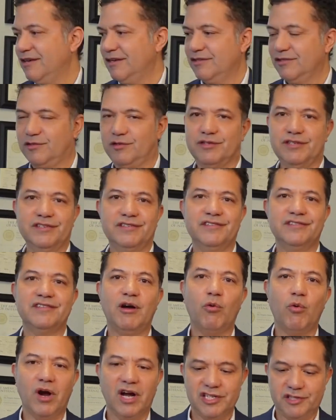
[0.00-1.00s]
So this is a
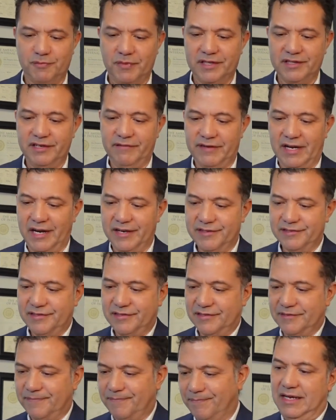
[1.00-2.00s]
Watchpad
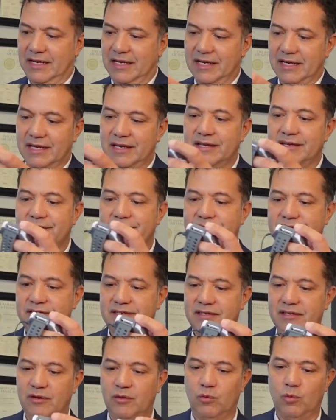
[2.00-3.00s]
device. It
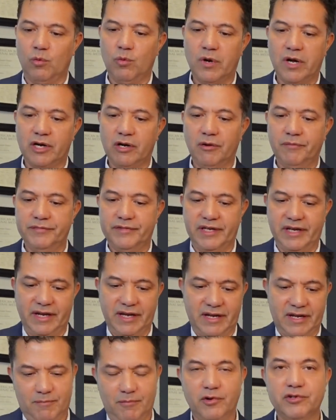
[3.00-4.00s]
is one of
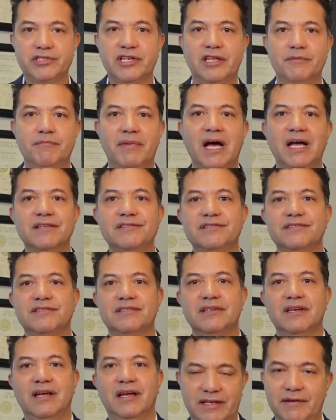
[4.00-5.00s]
the most advanced
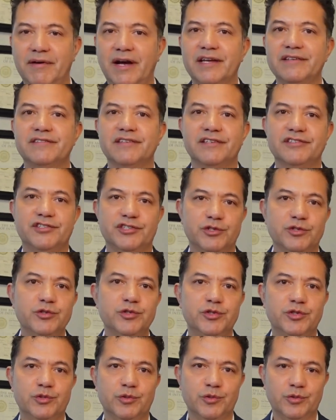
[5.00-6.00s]
devices
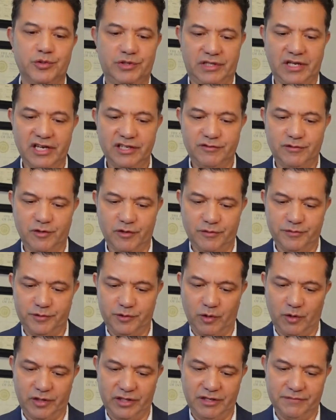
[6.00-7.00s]
used to test for
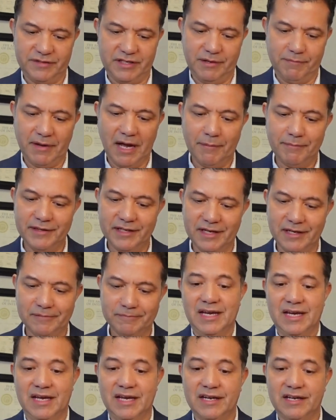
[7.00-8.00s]
obstructive sleep apnea.
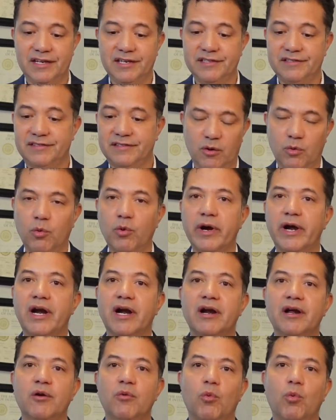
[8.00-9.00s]
It is
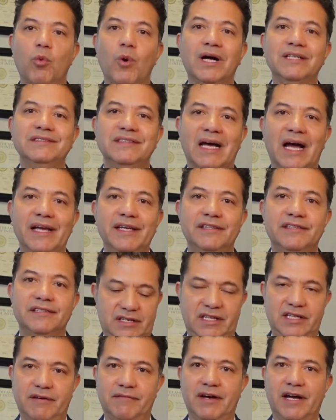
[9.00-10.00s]
where one night,
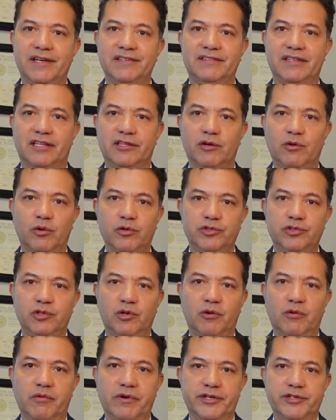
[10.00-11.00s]
a device that goes
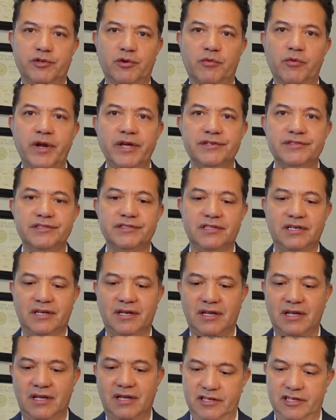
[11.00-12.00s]
over your wrist,
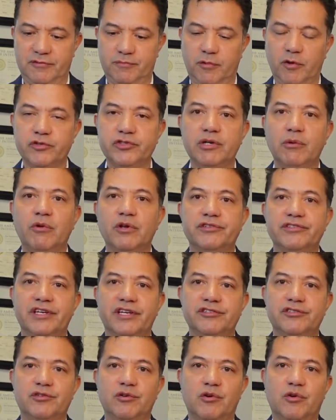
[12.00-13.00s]
disposable
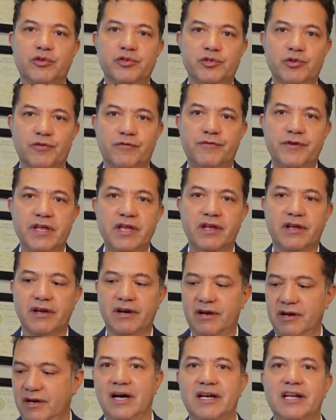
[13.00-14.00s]
sensor on your
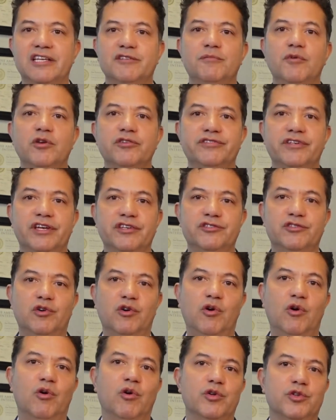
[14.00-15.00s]
finger, and a small sensor
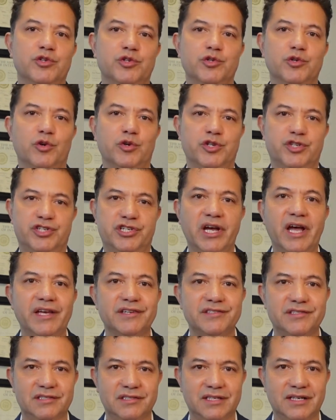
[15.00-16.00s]
on your
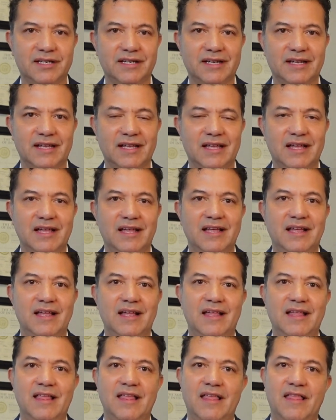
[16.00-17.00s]
chest.
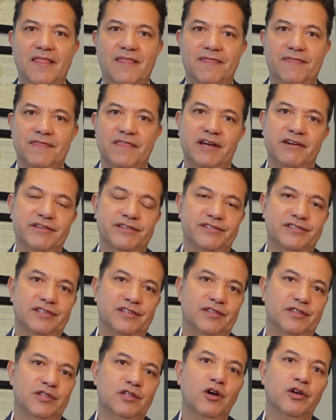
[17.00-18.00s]
There is
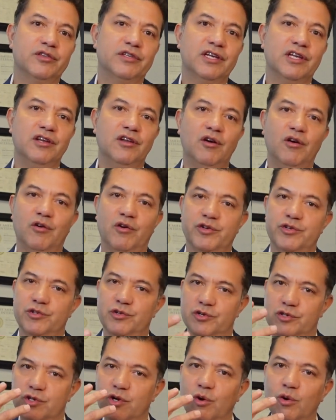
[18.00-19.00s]
nothing on
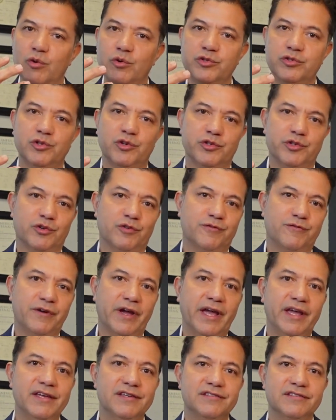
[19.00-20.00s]
your nose or your
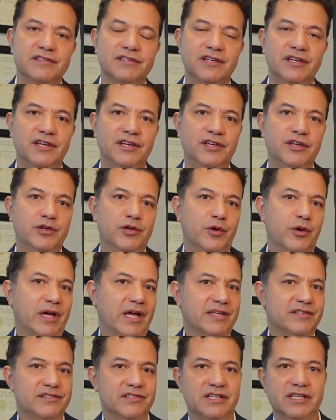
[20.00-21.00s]
face. You
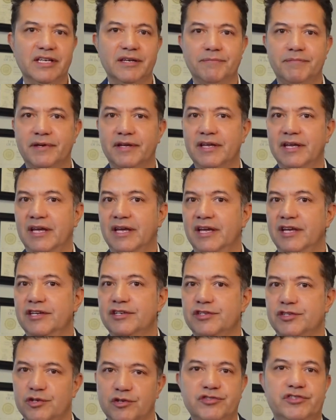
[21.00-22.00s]
can sleep
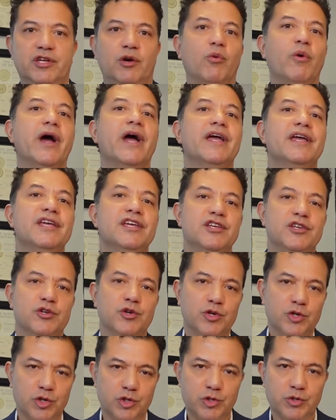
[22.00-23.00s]
just the way you
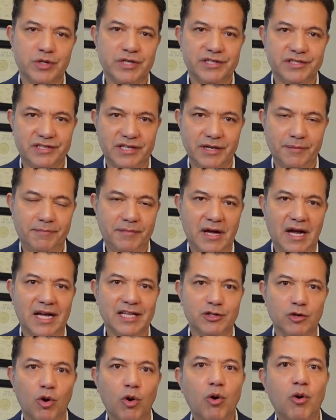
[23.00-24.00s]
usually sleep
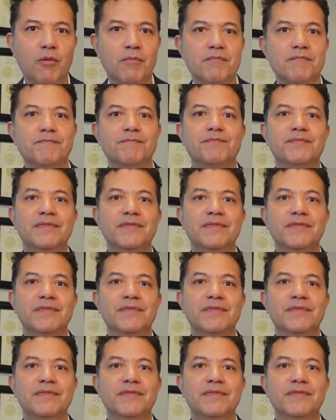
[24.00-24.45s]
at home.